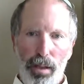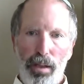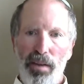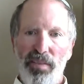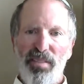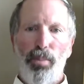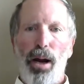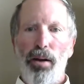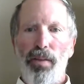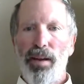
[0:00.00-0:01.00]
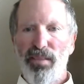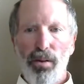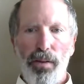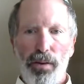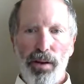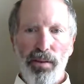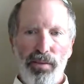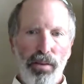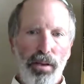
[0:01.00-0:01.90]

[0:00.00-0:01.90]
If spiral, that's all there is.